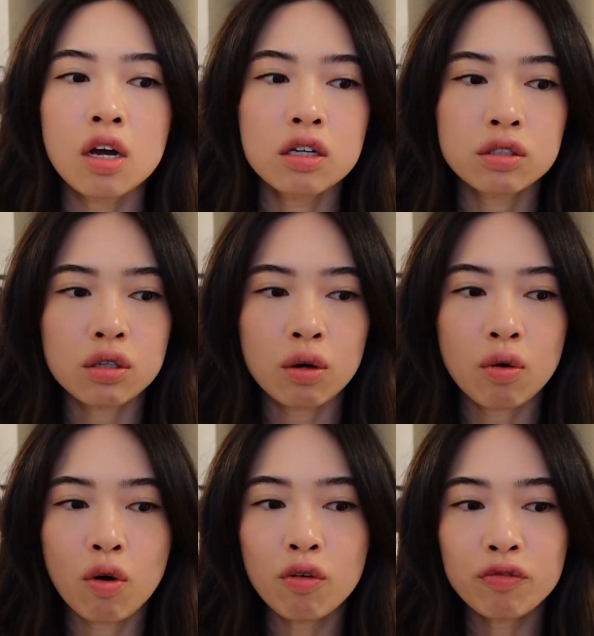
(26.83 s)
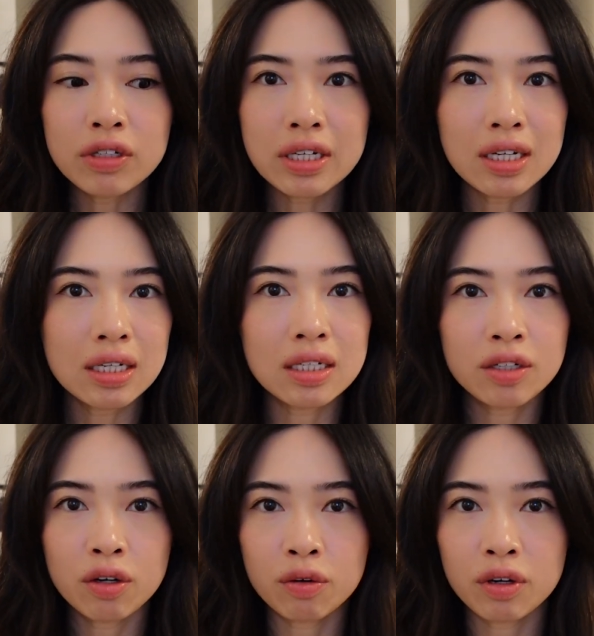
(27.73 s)
So hopefully,
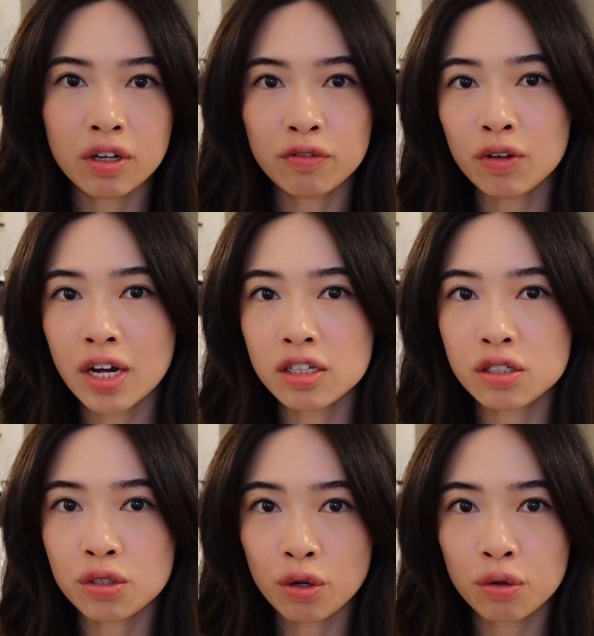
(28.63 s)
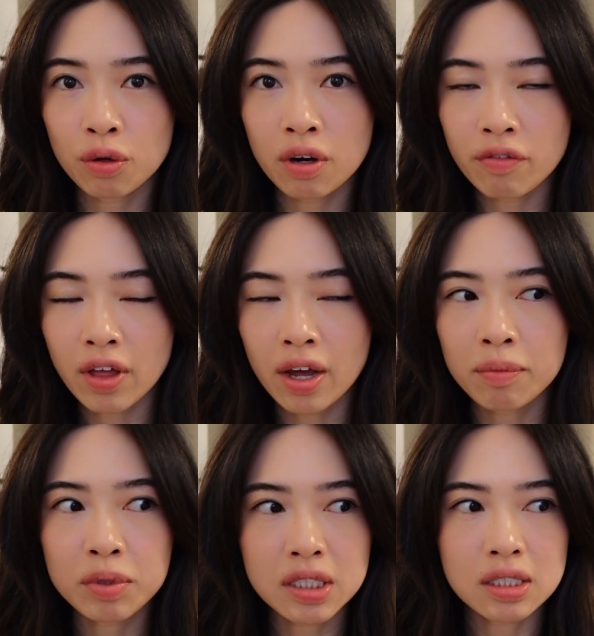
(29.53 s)
if you guys know of
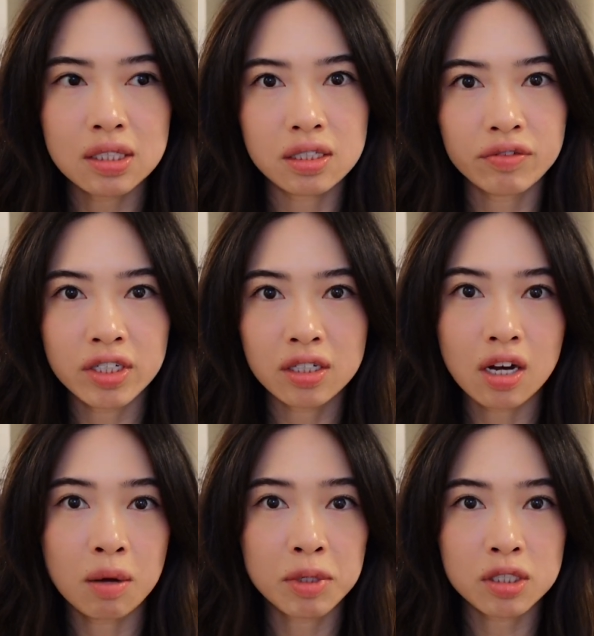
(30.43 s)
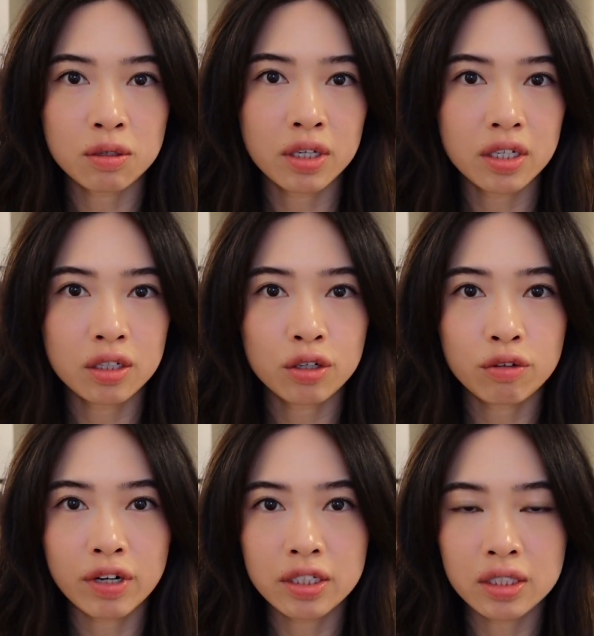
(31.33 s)
that, please leave it in the comments so I can
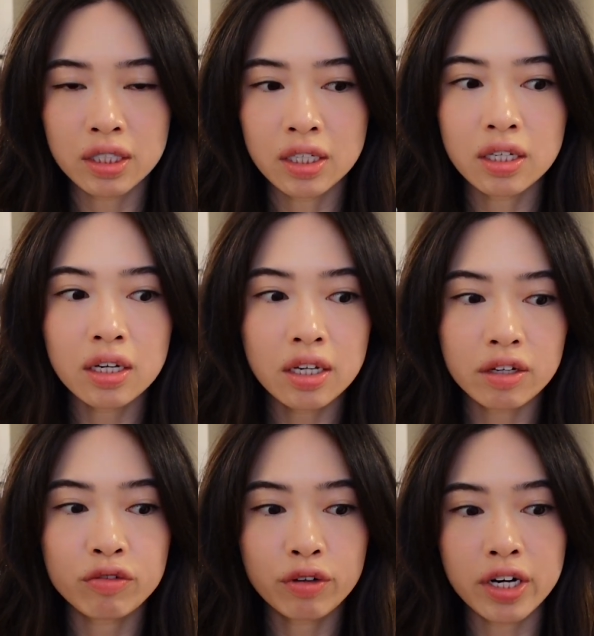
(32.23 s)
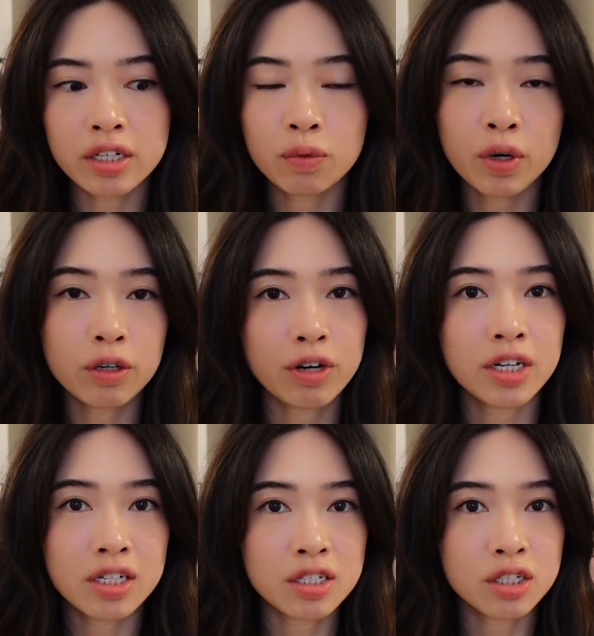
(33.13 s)
correctly give credit where
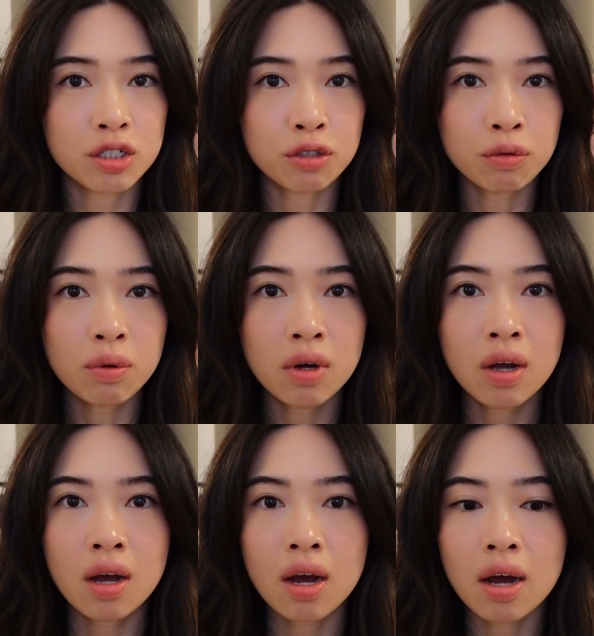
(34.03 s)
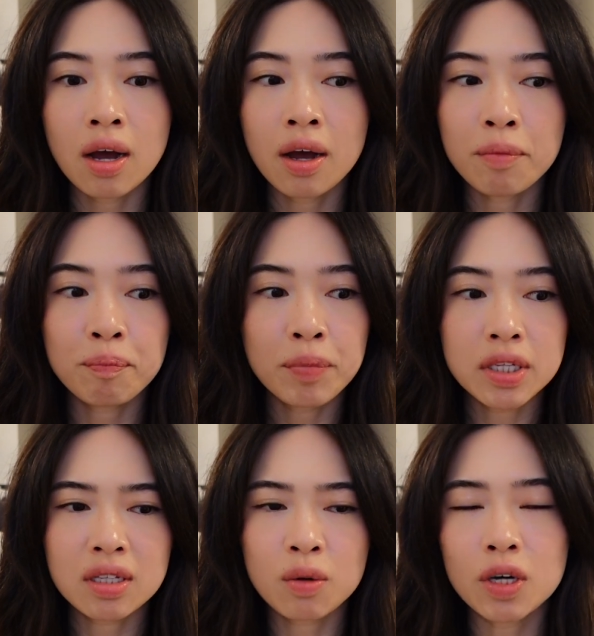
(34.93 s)
credit is due.
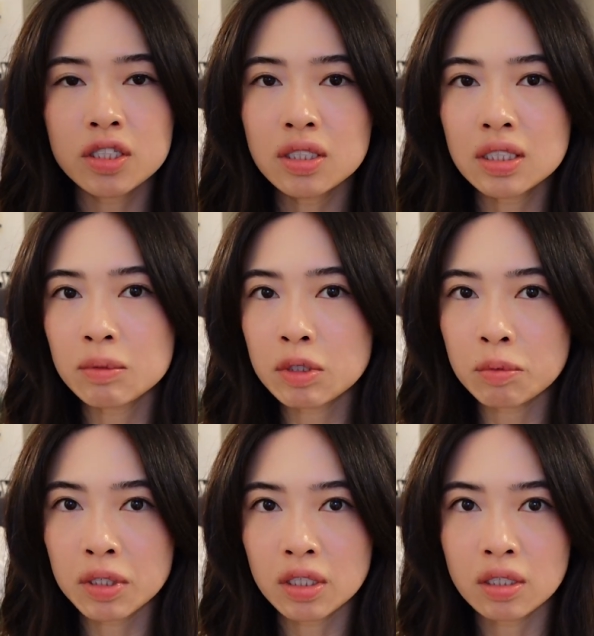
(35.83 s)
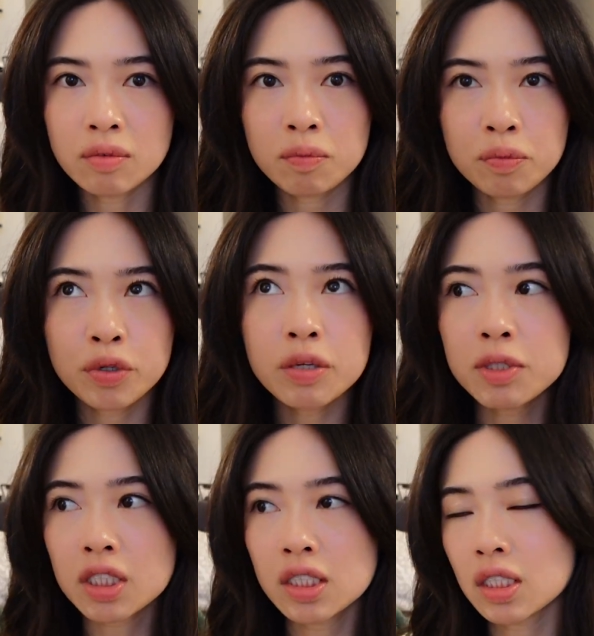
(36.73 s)
But the questions seem to be pretty
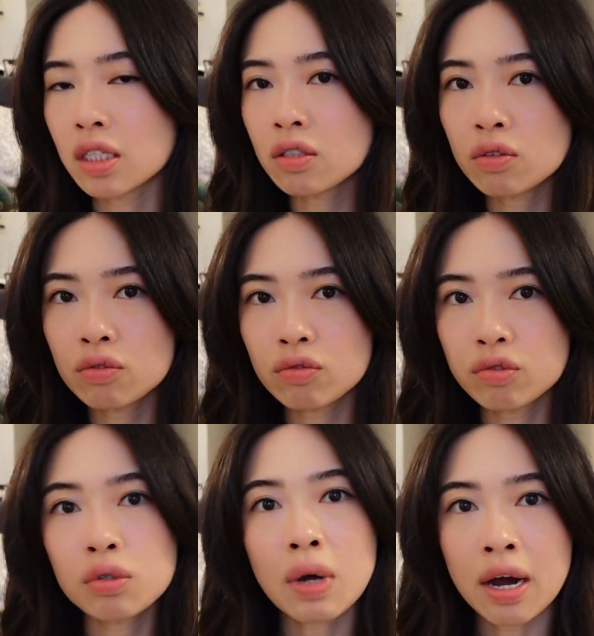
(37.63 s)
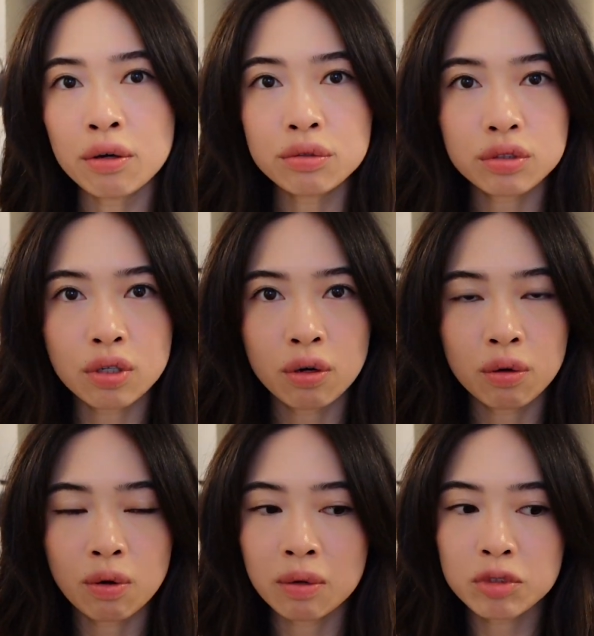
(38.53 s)
much identical throughout,
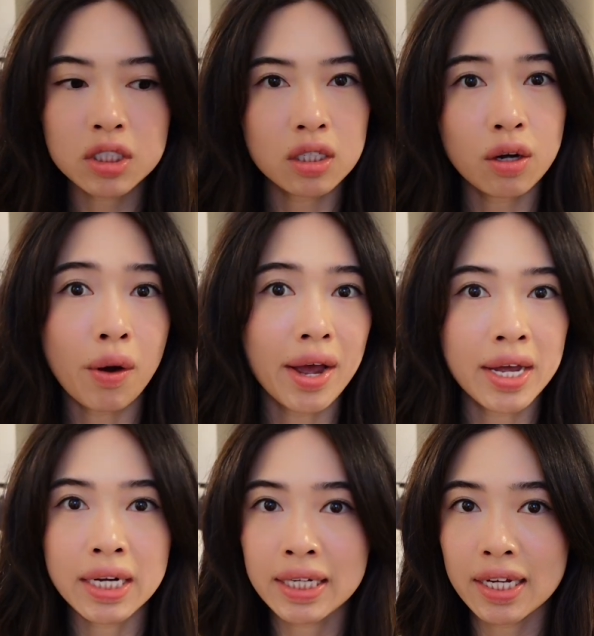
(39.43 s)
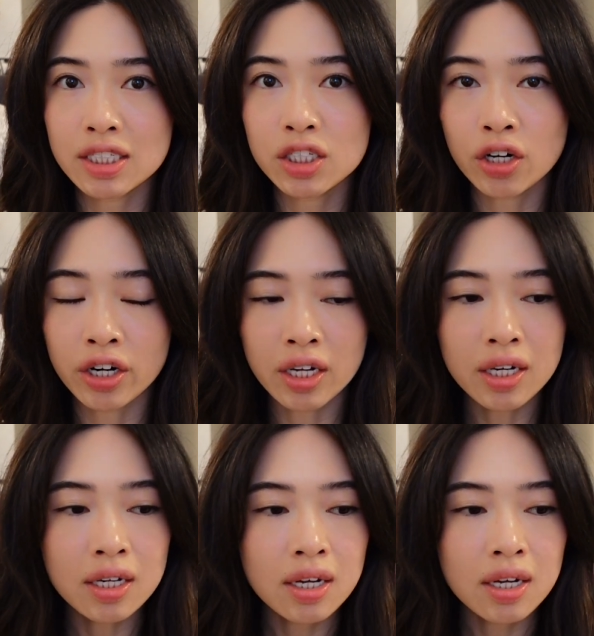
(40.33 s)
so I'm just gonna go ahead and get started.